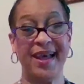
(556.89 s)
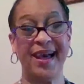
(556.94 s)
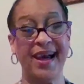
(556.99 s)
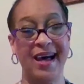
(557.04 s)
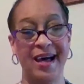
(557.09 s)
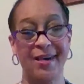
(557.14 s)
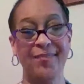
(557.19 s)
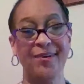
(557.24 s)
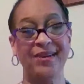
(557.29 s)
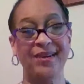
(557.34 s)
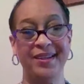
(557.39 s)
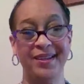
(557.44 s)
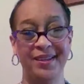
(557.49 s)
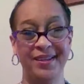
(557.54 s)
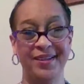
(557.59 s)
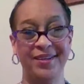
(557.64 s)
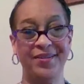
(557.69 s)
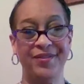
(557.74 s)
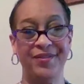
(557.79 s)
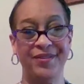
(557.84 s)
I
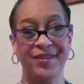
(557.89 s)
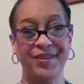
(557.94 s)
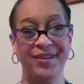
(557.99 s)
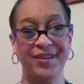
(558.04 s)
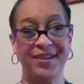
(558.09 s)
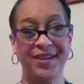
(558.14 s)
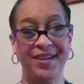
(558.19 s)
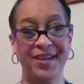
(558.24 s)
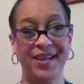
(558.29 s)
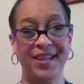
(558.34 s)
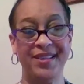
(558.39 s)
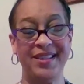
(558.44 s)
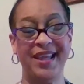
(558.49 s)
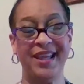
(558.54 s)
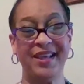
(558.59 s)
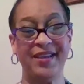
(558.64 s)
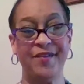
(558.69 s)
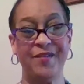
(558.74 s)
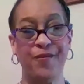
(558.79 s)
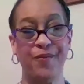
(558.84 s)
believe
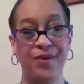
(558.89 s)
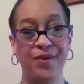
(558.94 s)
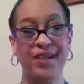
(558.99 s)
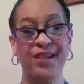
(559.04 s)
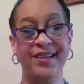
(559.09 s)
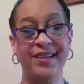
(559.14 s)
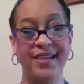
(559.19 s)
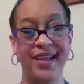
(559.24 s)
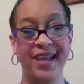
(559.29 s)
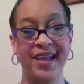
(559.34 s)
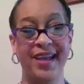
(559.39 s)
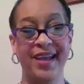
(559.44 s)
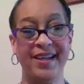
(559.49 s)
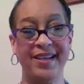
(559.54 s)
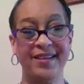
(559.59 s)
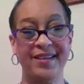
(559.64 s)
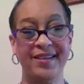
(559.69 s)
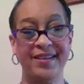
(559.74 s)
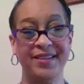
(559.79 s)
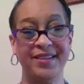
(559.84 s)
that if we
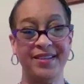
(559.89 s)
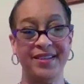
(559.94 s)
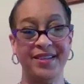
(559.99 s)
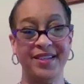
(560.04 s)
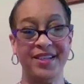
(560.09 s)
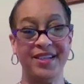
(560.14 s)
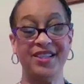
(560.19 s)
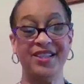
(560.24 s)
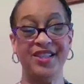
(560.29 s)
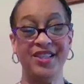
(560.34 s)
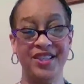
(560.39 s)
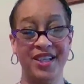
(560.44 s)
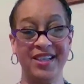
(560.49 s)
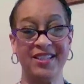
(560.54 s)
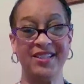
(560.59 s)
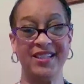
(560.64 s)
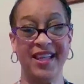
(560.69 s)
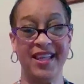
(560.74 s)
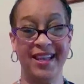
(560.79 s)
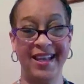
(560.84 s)
can
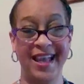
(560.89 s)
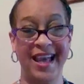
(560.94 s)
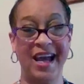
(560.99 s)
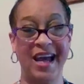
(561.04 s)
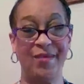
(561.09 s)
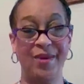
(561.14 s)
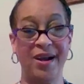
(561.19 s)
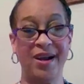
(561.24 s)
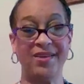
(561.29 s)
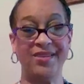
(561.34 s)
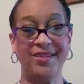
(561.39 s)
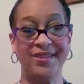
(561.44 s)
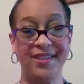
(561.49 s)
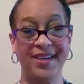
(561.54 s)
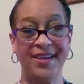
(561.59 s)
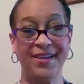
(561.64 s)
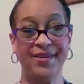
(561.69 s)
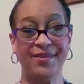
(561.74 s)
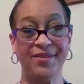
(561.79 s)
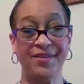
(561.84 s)
just allow
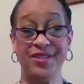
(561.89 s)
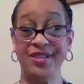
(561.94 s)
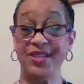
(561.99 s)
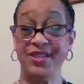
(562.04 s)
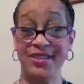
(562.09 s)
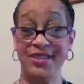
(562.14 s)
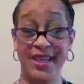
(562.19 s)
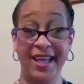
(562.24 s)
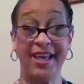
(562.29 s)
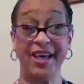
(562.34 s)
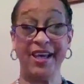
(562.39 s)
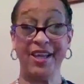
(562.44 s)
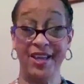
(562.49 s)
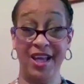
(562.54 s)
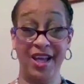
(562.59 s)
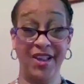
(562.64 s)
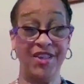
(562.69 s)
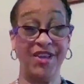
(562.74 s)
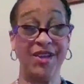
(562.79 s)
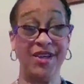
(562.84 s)
ourselves to take
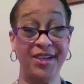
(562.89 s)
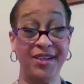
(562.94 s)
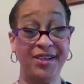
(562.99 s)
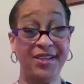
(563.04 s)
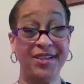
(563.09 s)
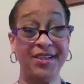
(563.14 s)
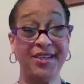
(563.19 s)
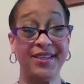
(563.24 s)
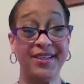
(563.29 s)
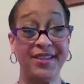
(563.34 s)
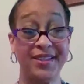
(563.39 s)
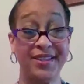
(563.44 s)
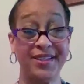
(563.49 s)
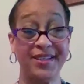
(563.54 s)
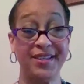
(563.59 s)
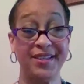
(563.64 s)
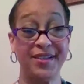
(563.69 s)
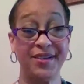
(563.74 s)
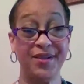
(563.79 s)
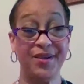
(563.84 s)
another look,
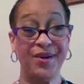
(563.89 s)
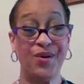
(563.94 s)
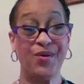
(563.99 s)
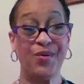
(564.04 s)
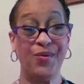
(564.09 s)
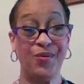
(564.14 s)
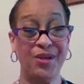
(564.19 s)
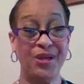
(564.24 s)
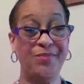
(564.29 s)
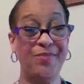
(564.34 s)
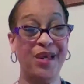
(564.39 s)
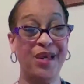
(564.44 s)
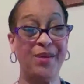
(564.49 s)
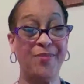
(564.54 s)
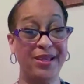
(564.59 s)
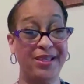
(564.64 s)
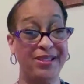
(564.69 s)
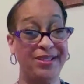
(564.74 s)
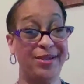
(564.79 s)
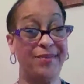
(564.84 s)
we may
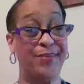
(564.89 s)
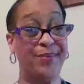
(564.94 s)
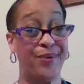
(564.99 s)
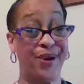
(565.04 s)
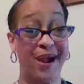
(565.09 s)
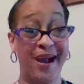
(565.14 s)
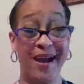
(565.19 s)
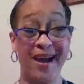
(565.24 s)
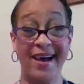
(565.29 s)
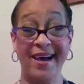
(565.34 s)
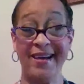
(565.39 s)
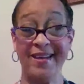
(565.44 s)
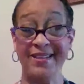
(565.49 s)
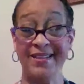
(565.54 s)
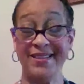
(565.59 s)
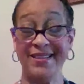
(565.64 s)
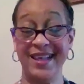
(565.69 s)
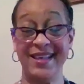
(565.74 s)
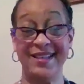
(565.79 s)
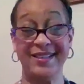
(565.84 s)
be
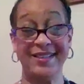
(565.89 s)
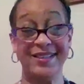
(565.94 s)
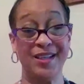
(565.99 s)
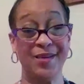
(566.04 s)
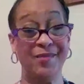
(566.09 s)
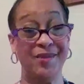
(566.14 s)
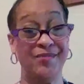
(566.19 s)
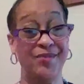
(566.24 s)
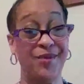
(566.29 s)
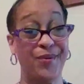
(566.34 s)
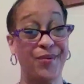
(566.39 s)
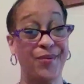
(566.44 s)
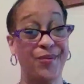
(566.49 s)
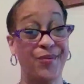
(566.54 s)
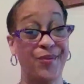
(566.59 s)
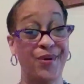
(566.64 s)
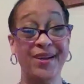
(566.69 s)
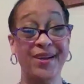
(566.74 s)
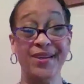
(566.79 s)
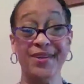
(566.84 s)
surprised at some of the
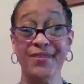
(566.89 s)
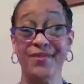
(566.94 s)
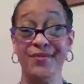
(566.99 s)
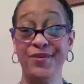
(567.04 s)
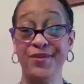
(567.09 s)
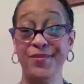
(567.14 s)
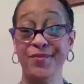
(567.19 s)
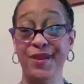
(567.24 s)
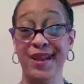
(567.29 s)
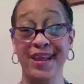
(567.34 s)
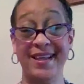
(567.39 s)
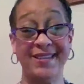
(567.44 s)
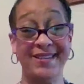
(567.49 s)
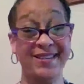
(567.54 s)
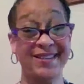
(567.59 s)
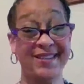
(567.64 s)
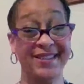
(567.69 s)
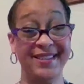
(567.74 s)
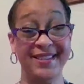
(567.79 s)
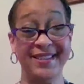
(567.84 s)
wonderful
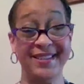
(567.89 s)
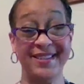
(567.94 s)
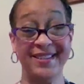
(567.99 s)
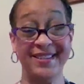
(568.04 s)
blessings